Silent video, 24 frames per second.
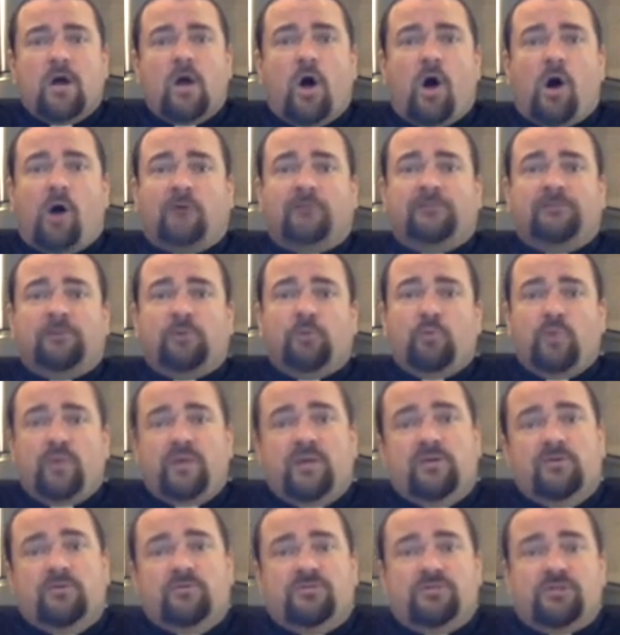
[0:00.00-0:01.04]
Also, we
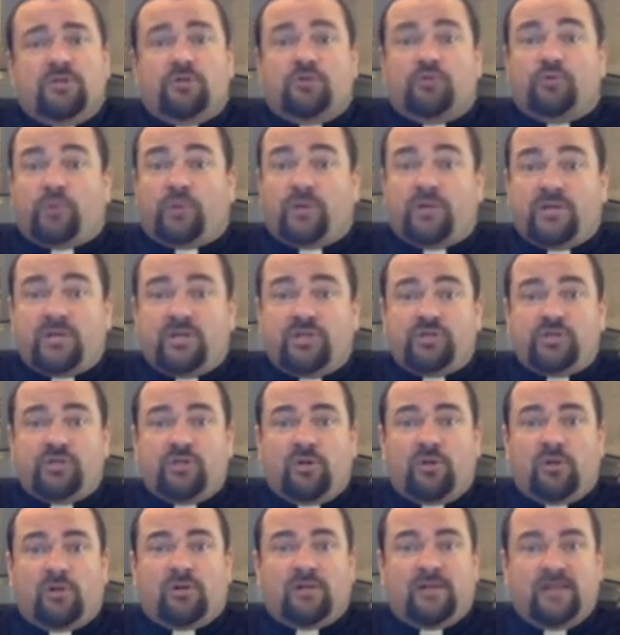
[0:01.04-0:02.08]
use
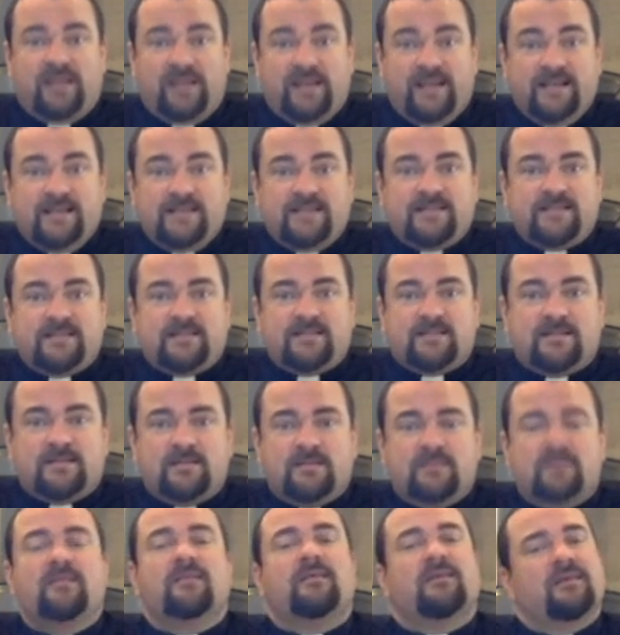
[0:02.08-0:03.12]
traditional yeast.
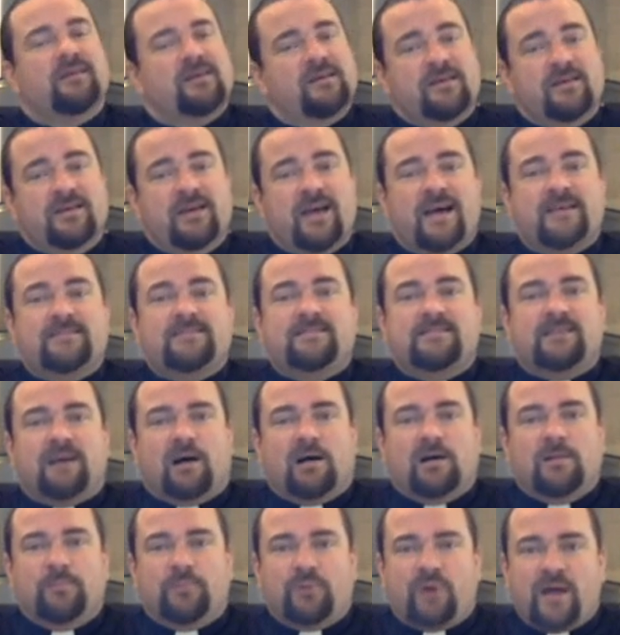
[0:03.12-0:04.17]
Yes,
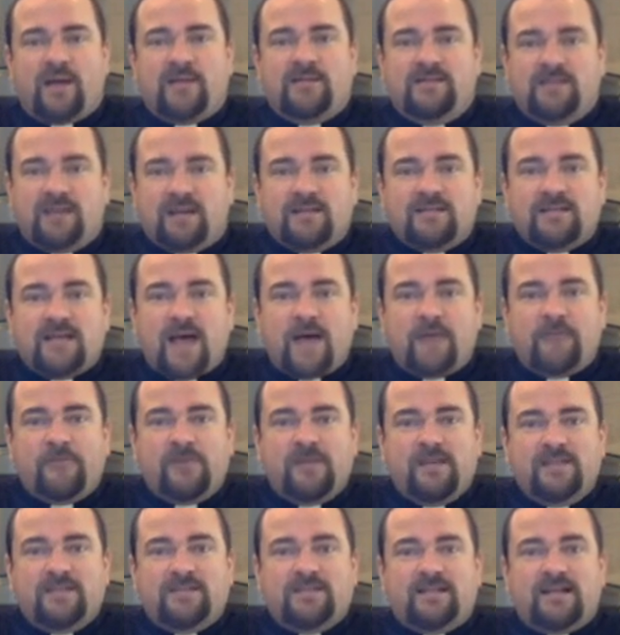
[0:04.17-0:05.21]
our bread does have
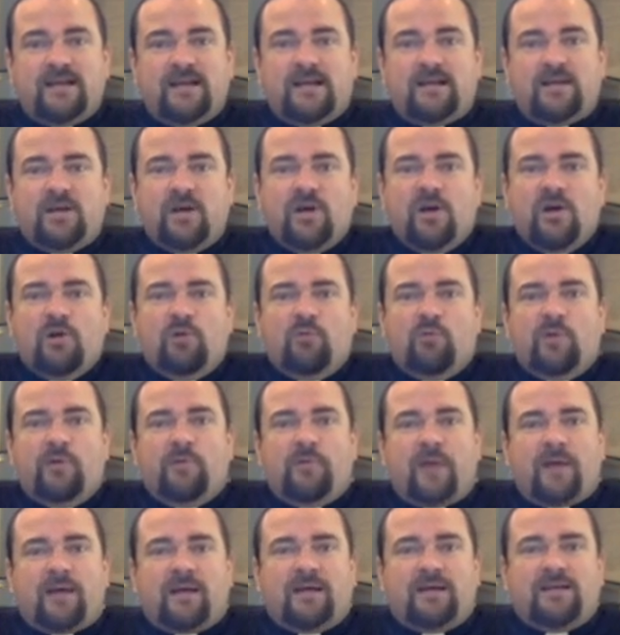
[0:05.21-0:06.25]
yeast in it. We
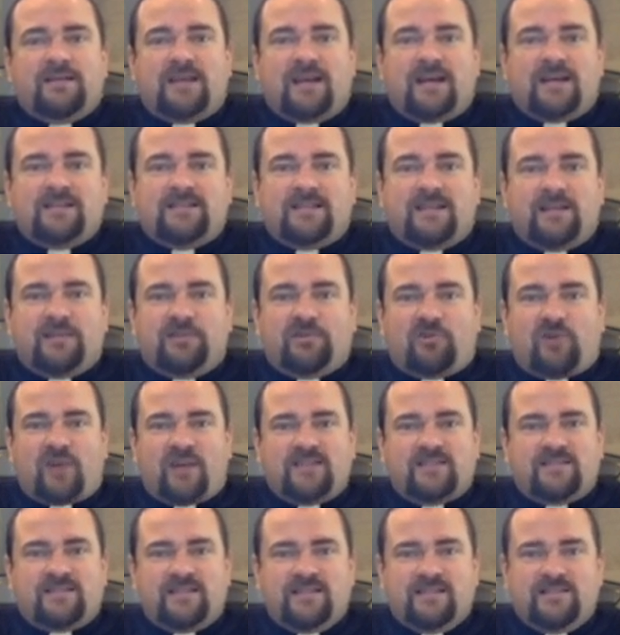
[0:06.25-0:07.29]
recognize that
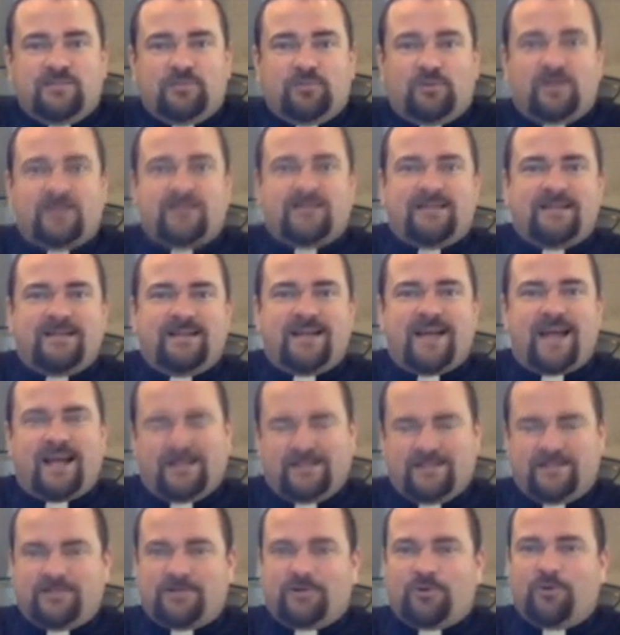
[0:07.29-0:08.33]
Christ is risen,
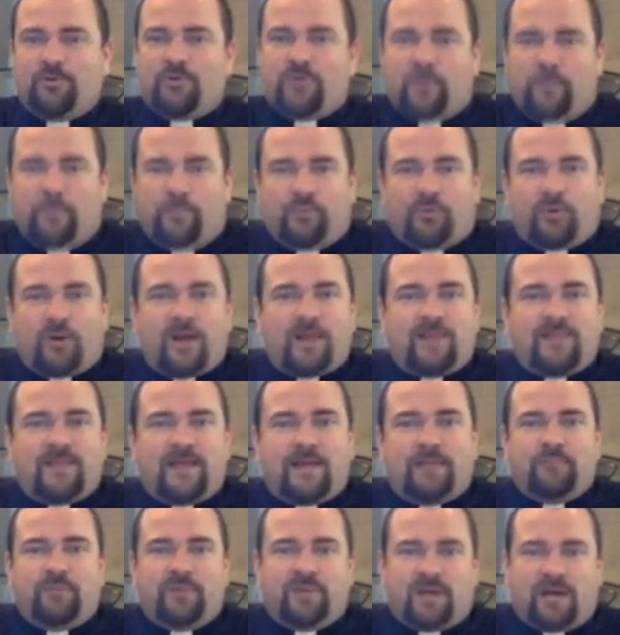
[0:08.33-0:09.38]
and so the bread
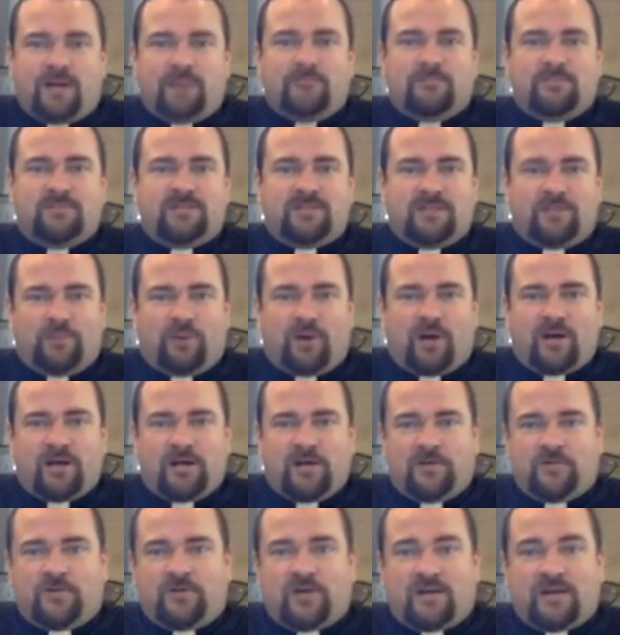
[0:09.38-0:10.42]
that becomes the body
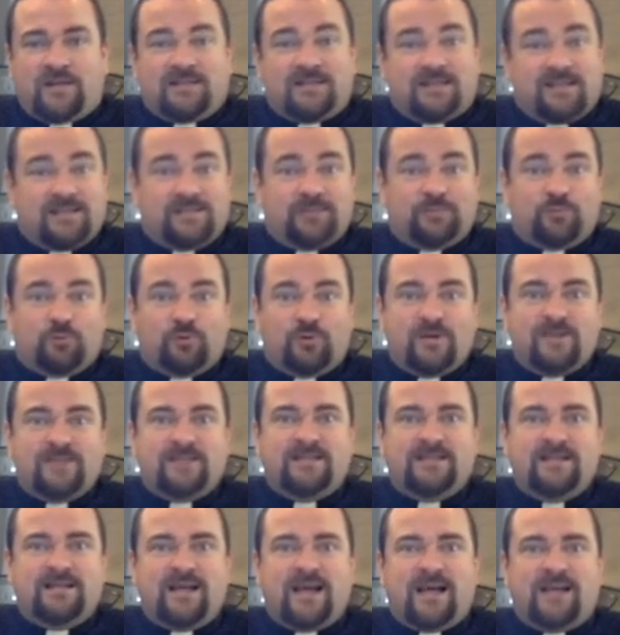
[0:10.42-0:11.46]
of Christ is
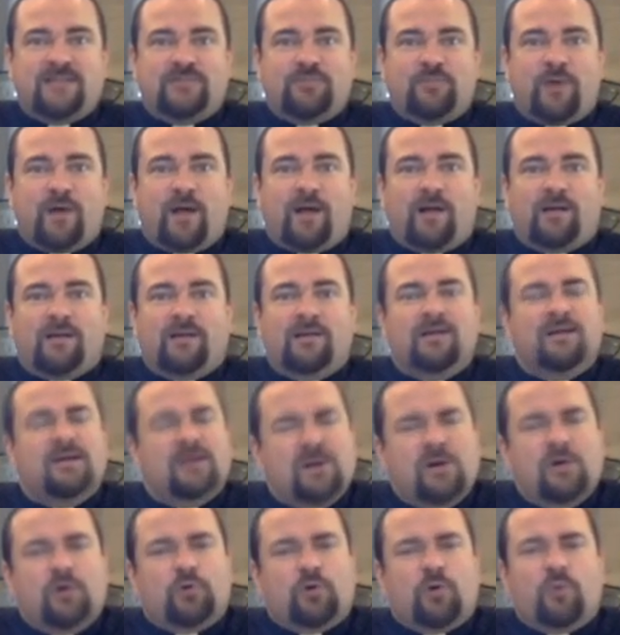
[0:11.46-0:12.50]
risen as well.
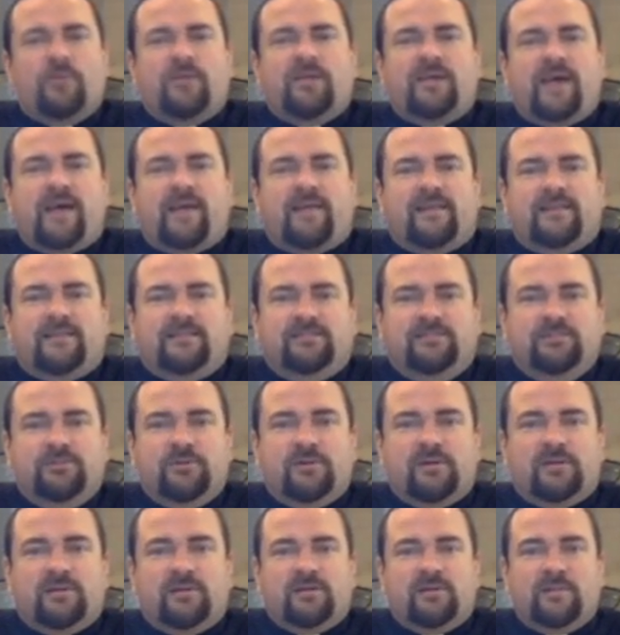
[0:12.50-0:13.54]
Roman Catholics do it
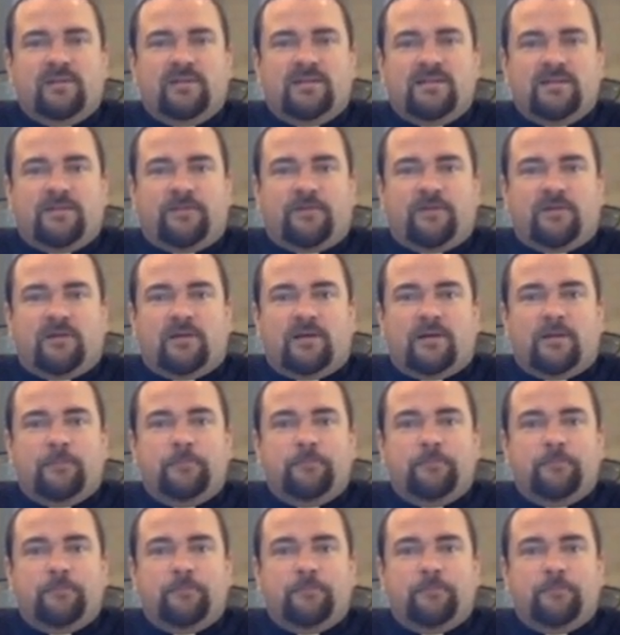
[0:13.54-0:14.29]
a little bit differently.